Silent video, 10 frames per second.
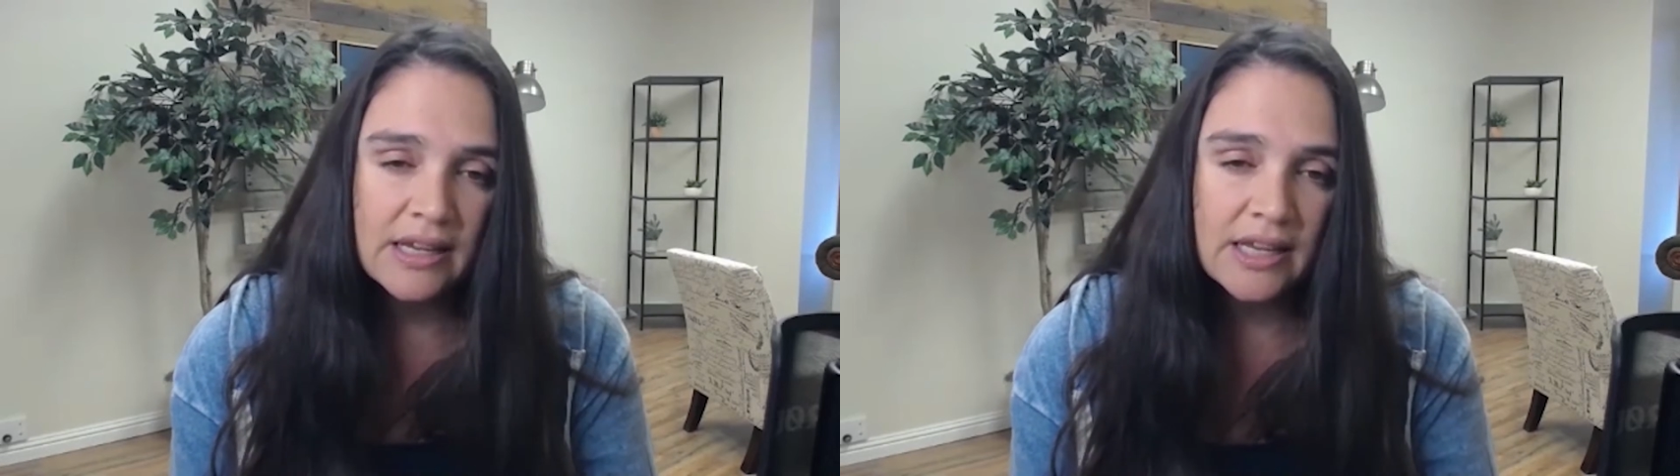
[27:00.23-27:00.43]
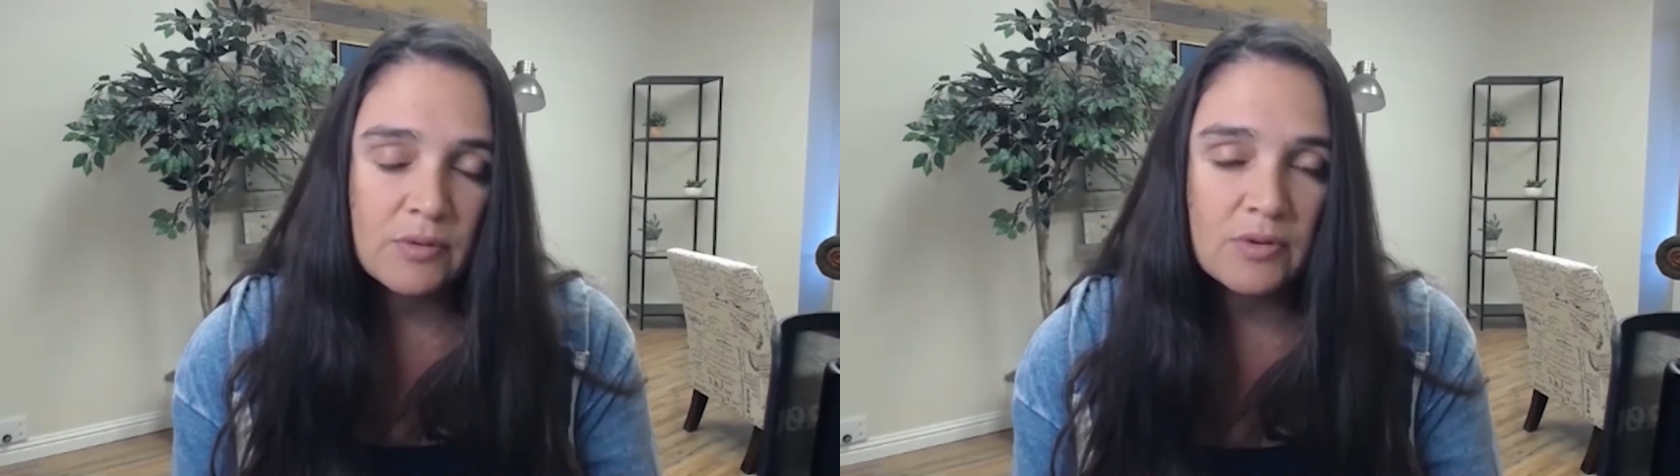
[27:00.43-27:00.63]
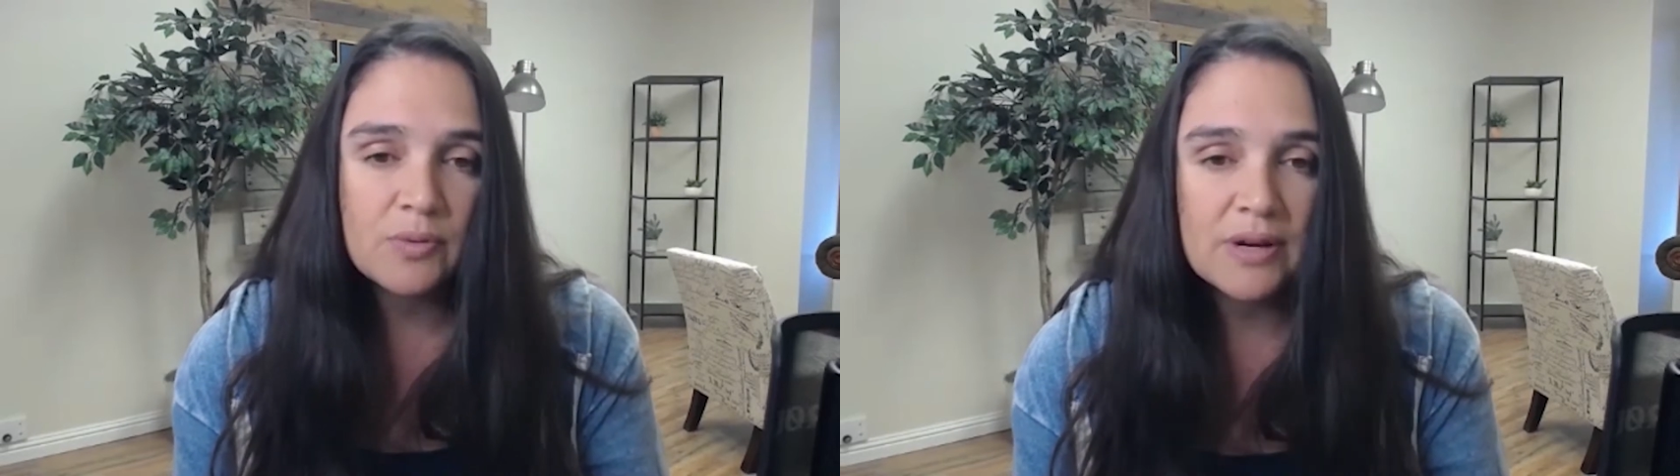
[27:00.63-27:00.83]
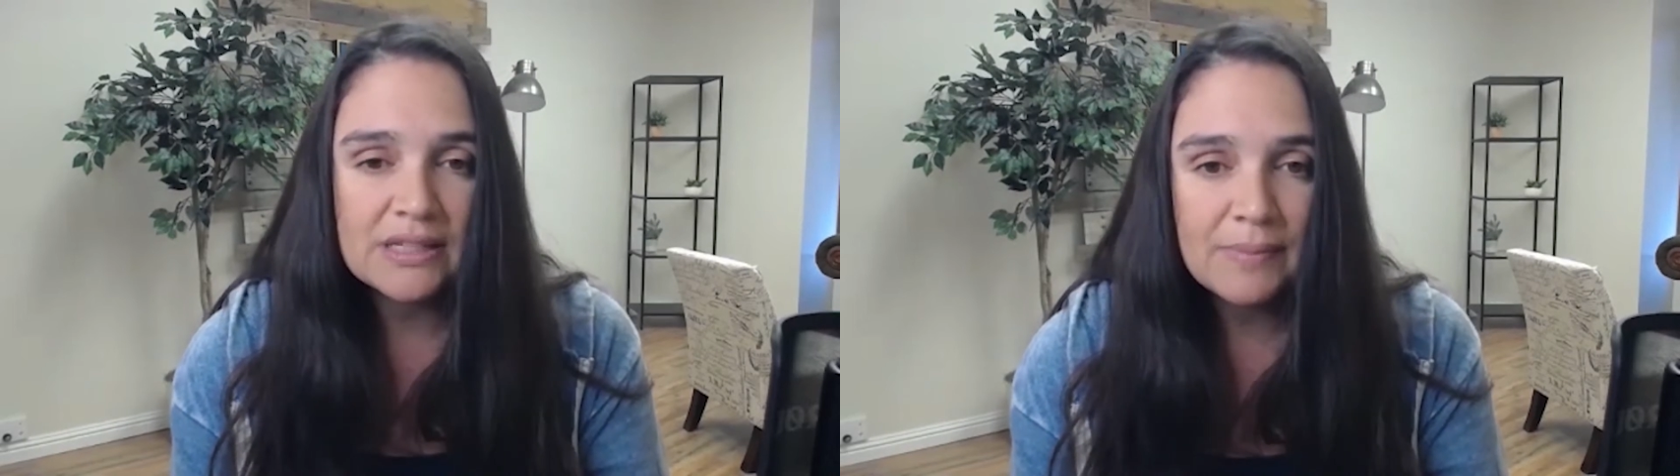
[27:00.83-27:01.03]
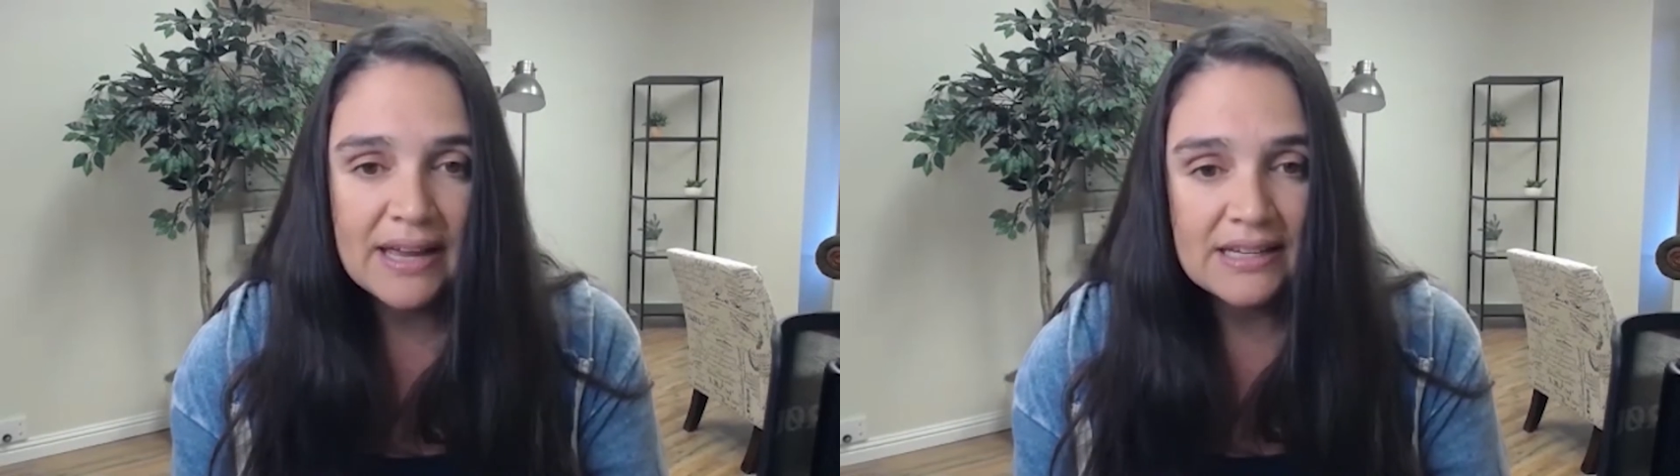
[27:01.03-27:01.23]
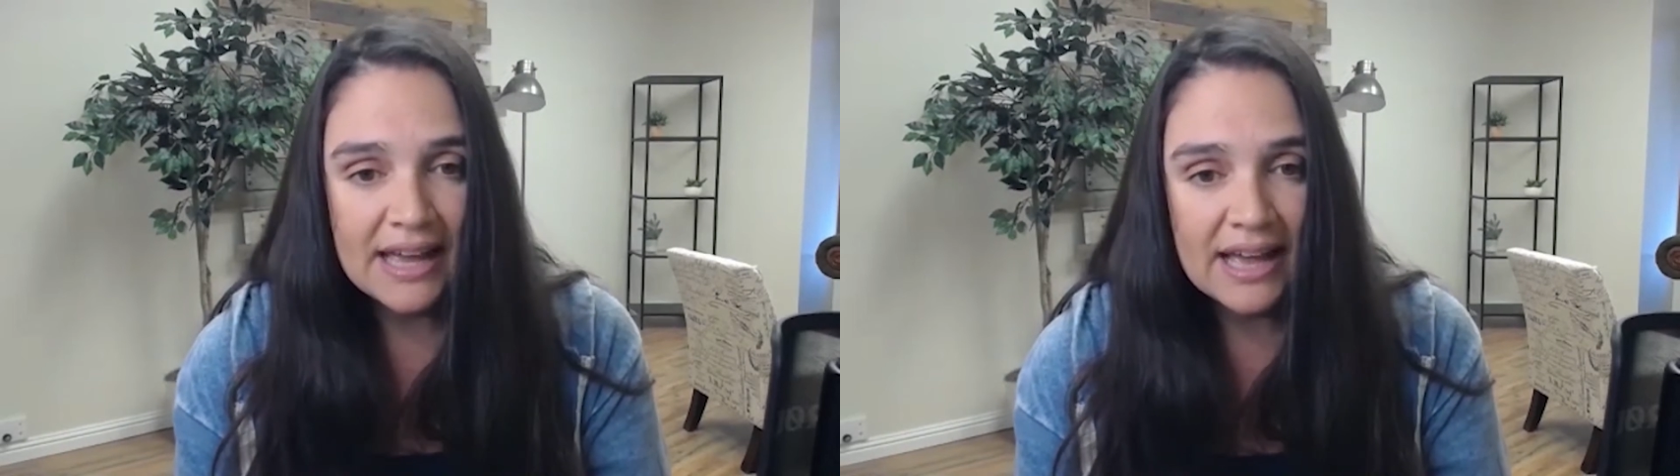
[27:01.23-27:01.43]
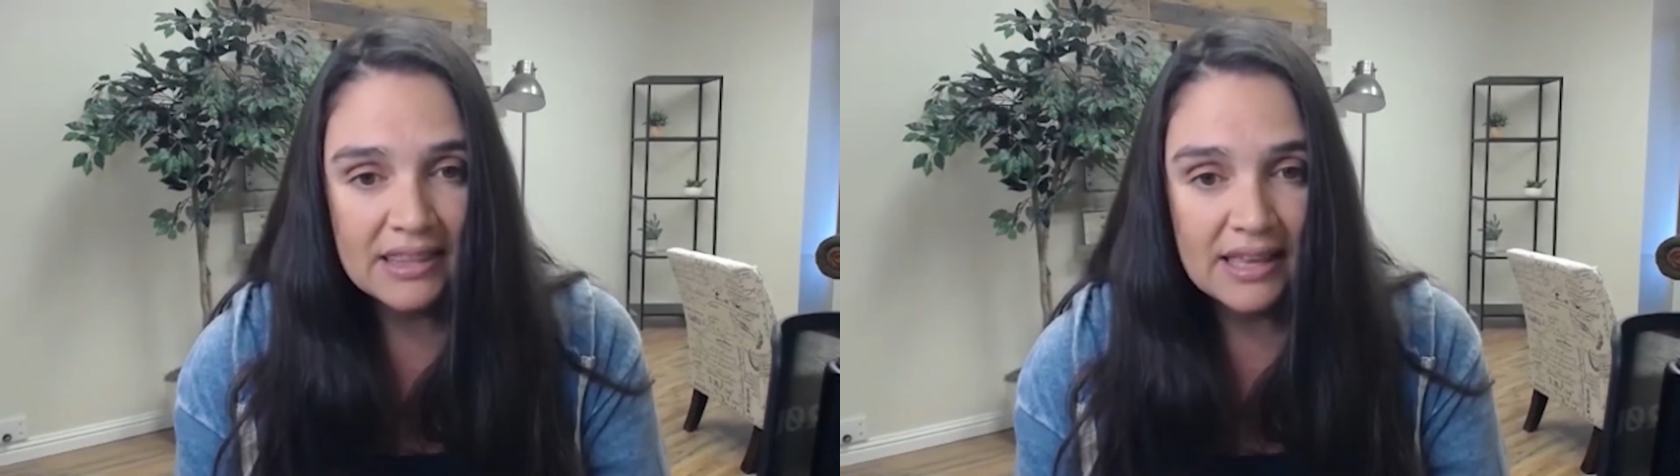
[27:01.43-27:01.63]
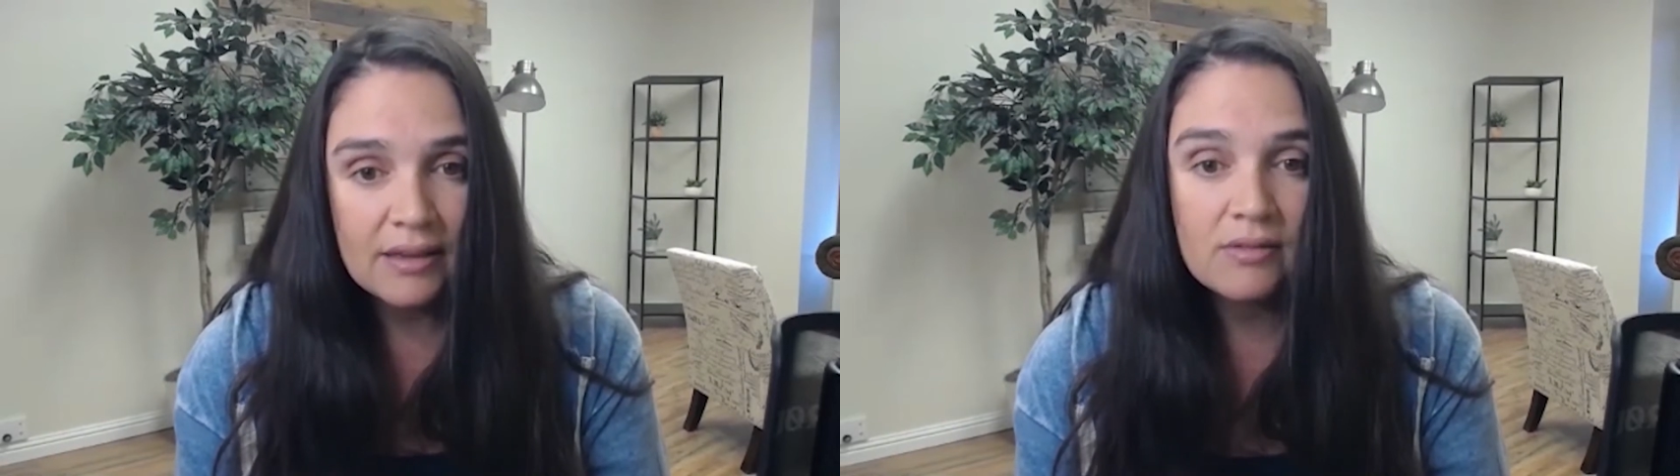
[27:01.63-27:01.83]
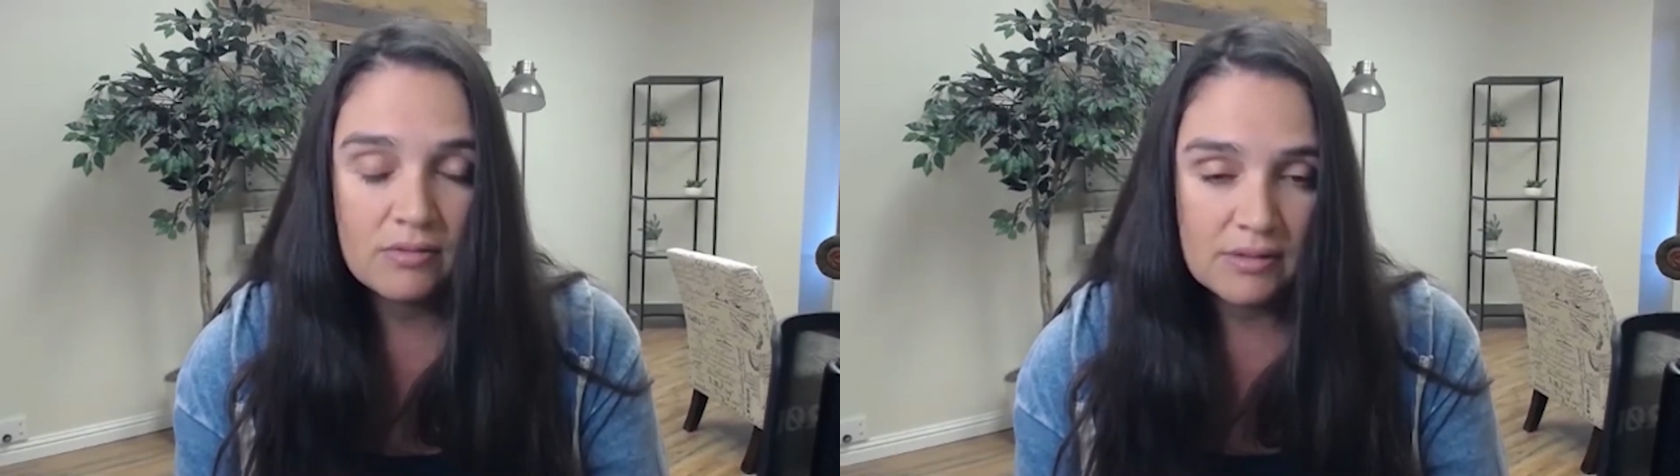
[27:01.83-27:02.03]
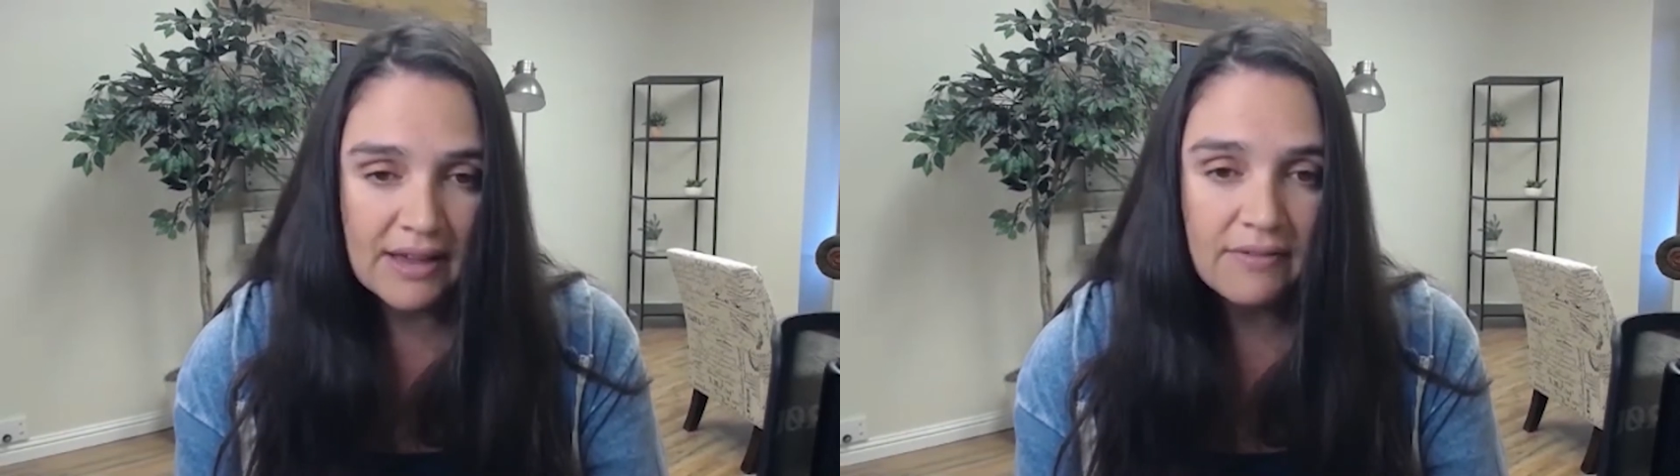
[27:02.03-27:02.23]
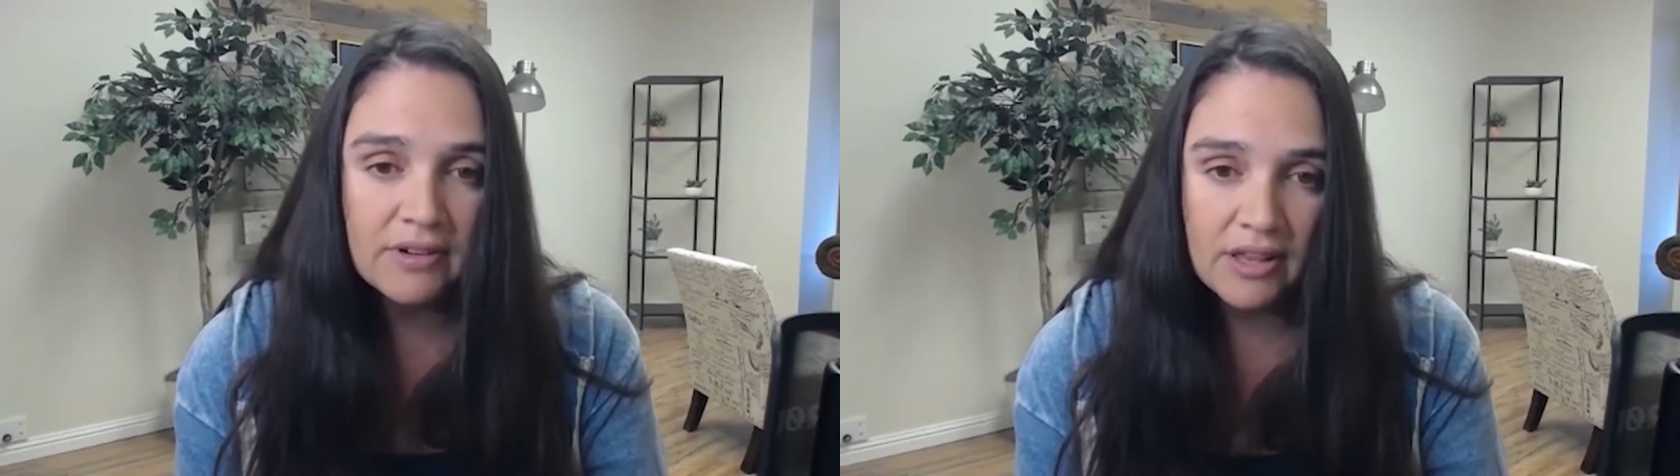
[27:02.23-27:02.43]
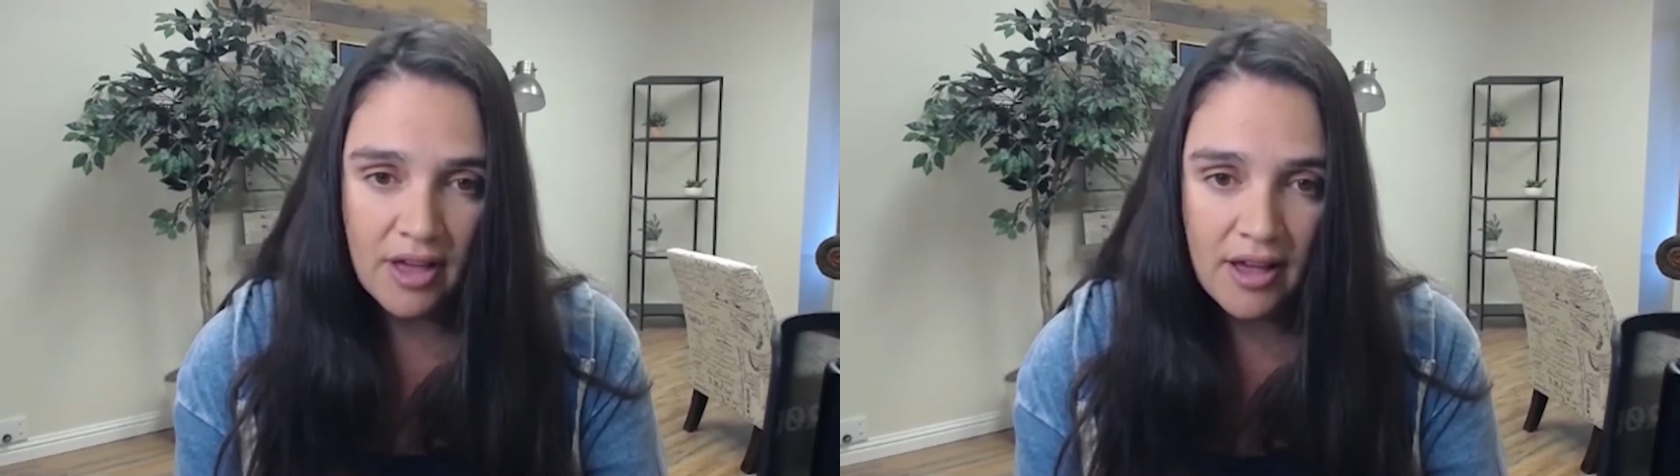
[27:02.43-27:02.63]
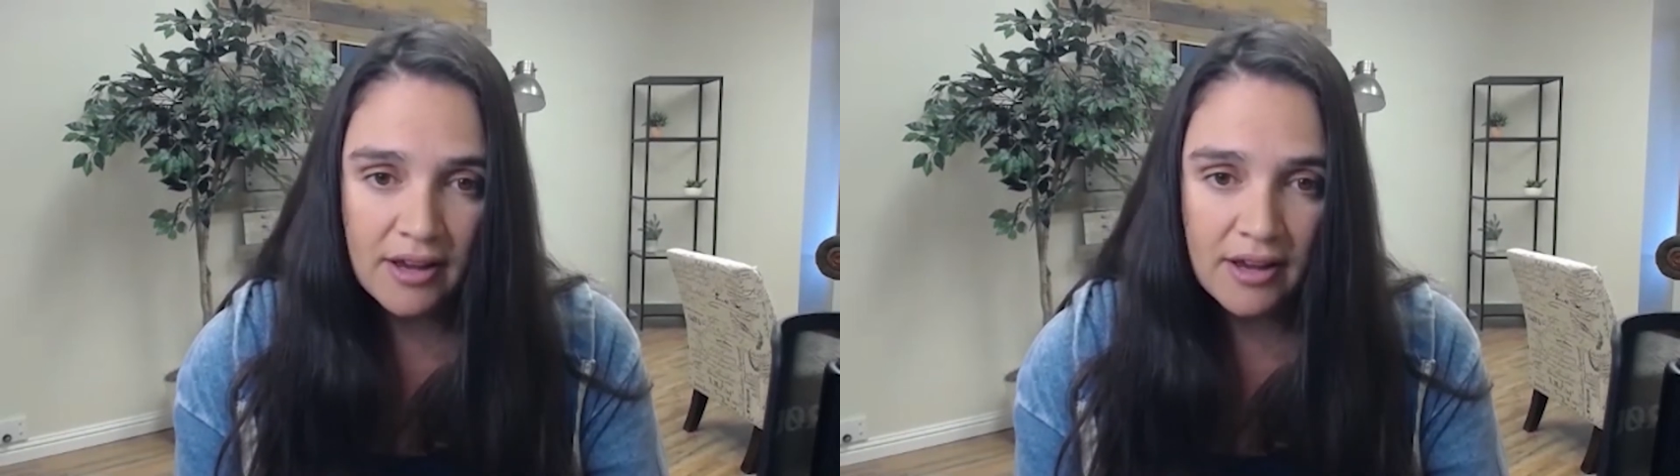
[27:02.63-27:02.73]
He was raised by a dad that definitely thought